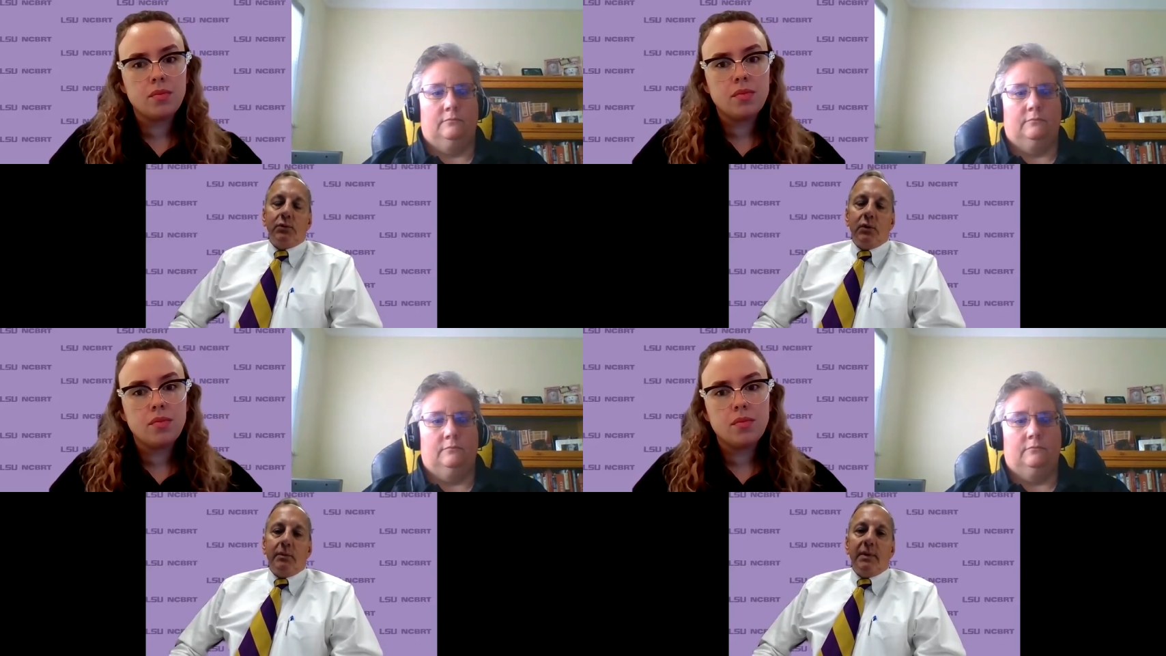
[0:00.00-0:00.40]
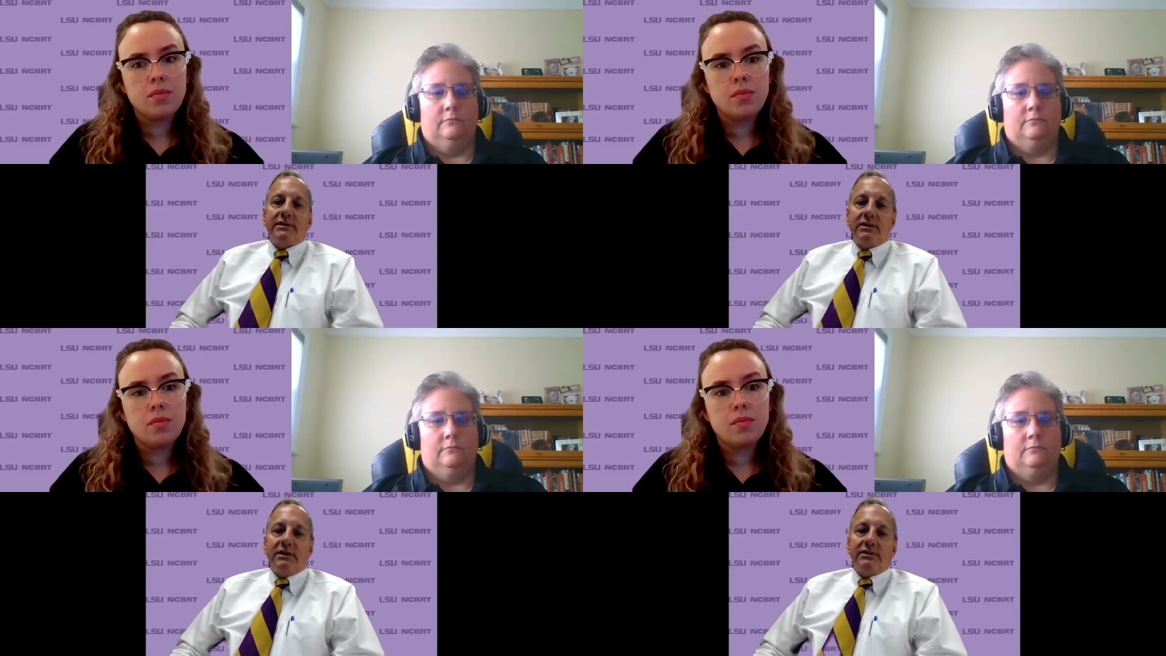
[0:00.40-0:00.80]
Speaker 1: we were
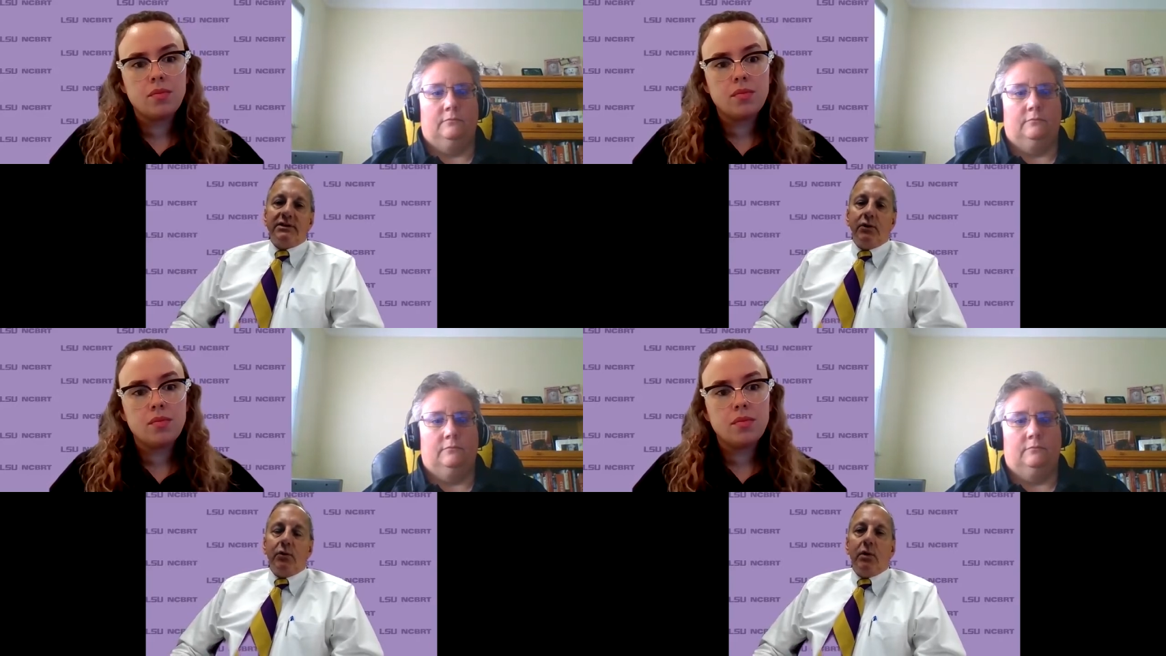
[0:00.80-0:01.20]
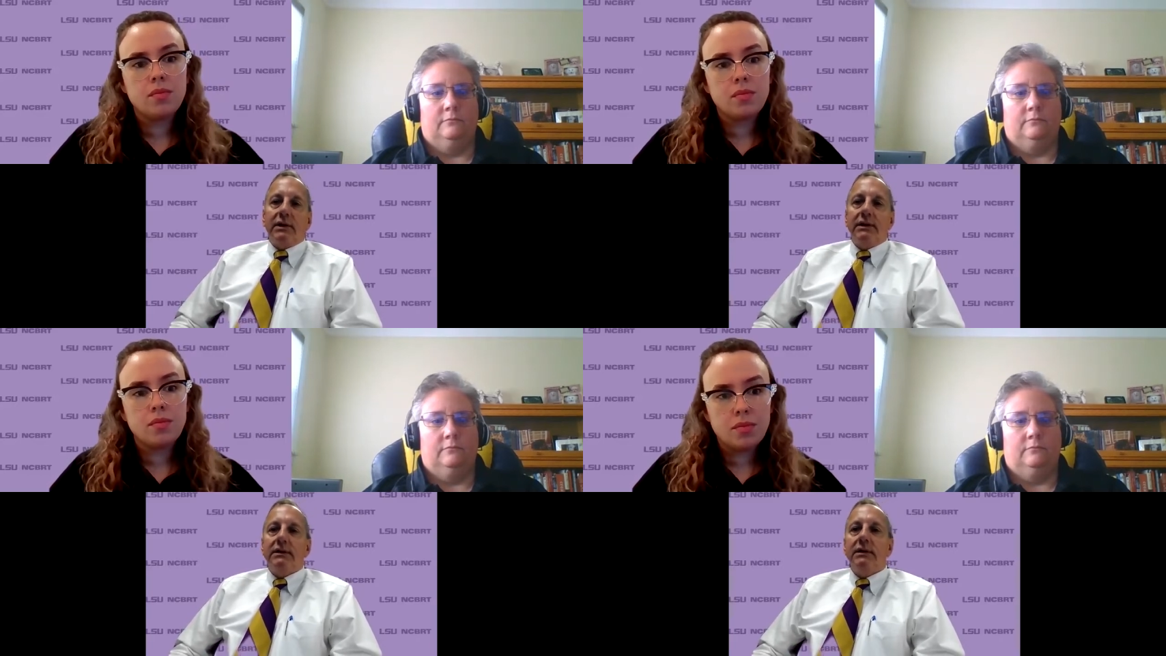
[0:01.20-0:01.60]
basically still
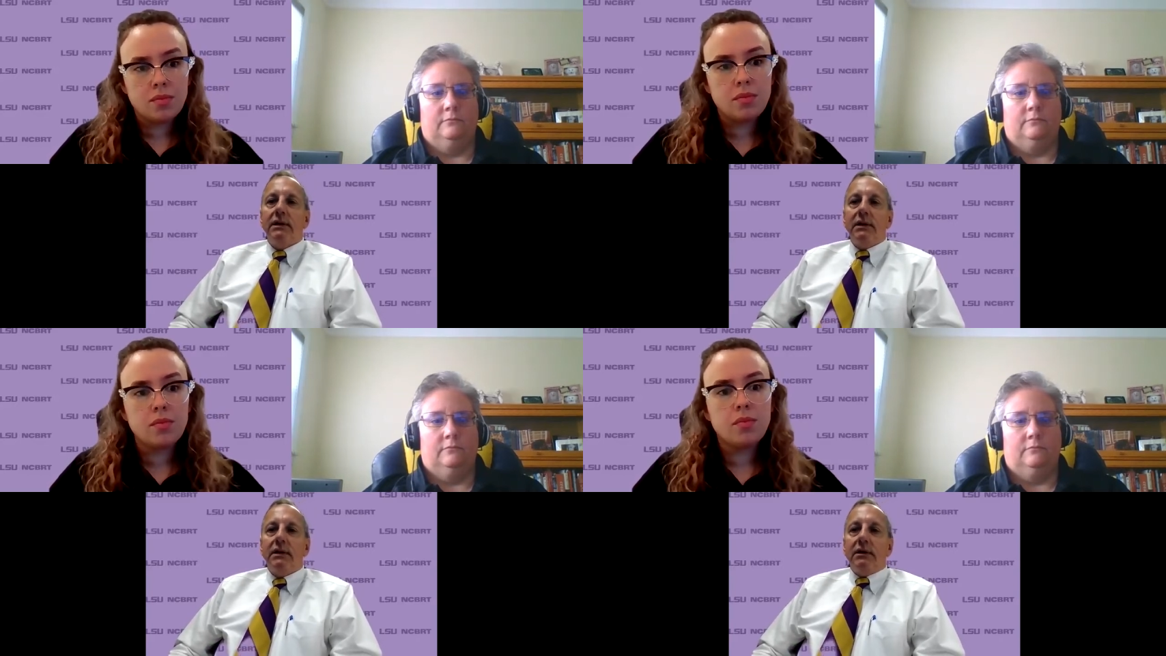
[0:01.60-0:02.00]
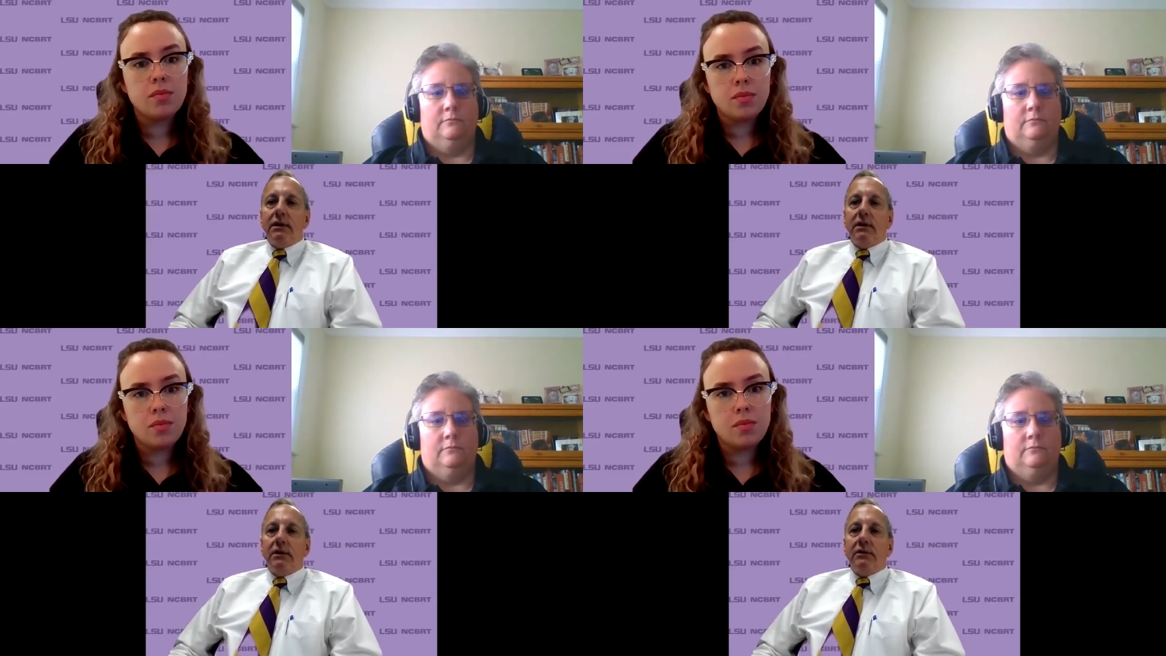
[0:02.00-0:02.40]
working.
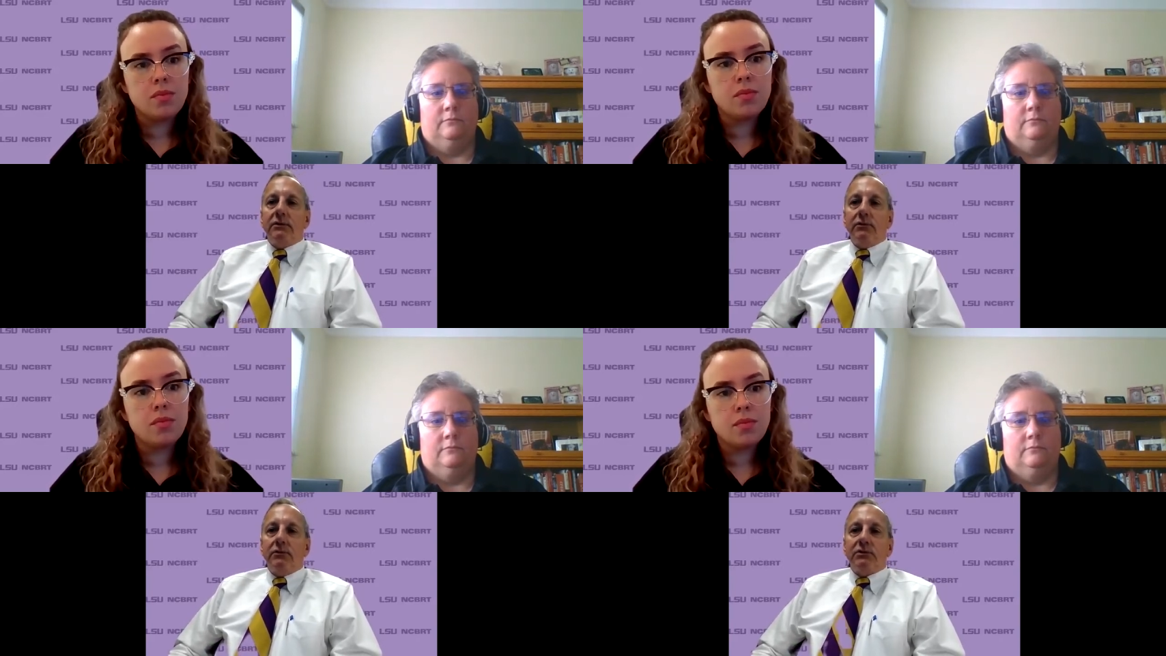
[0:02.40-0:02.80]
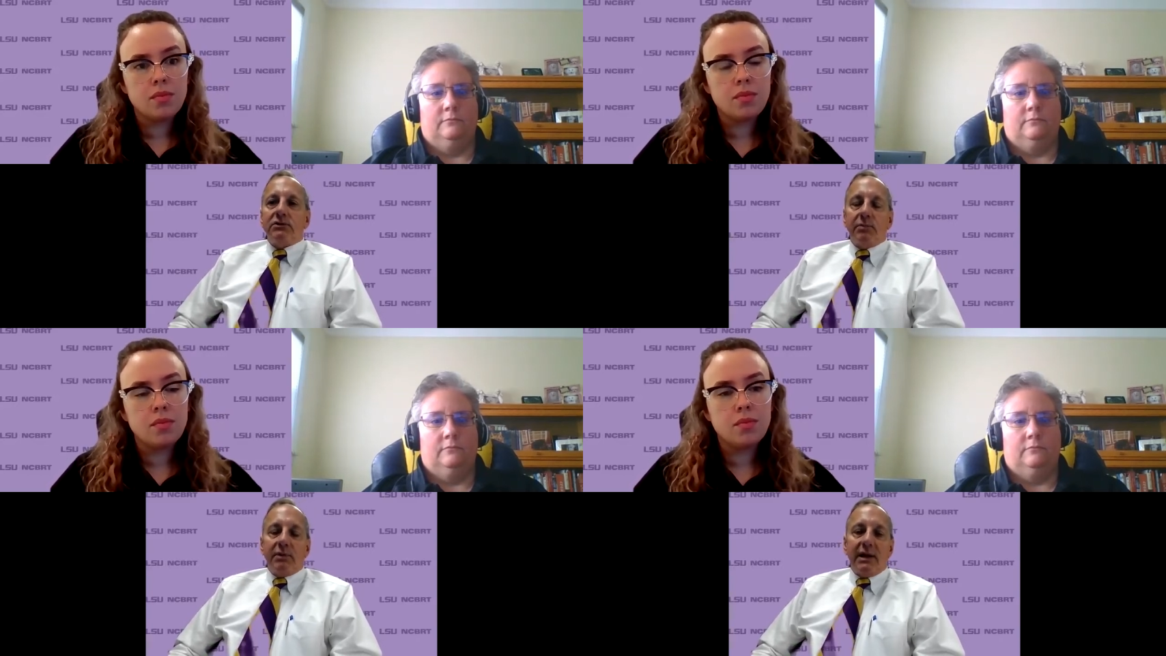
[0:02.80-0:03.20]
Uh,
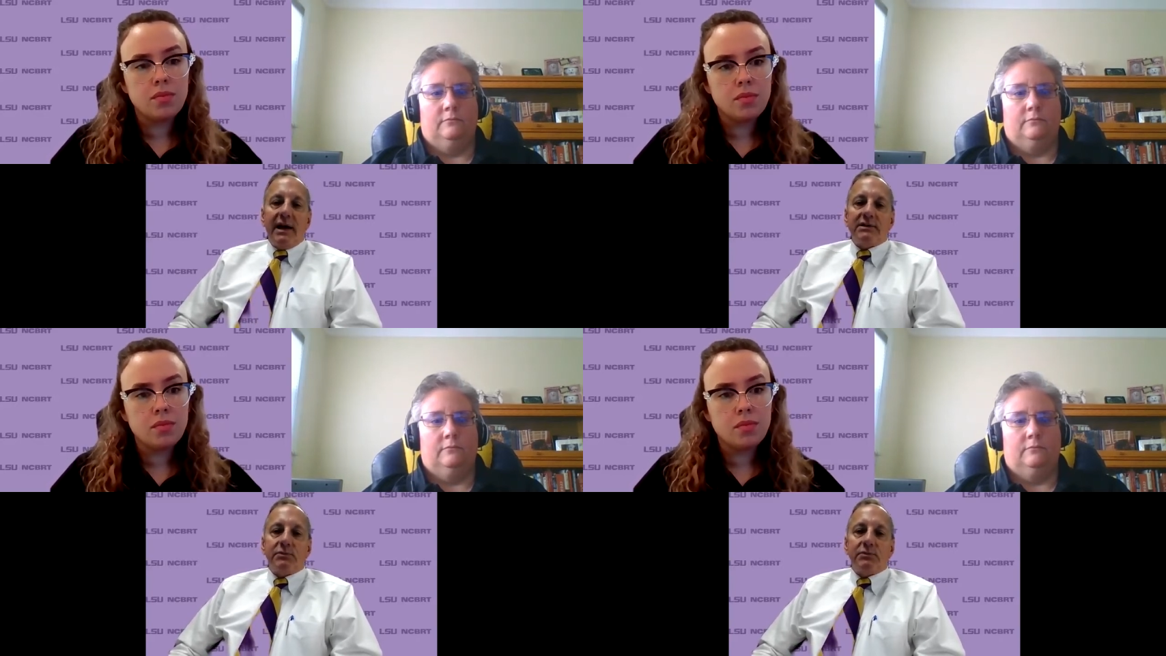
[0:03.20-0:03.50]
supplies.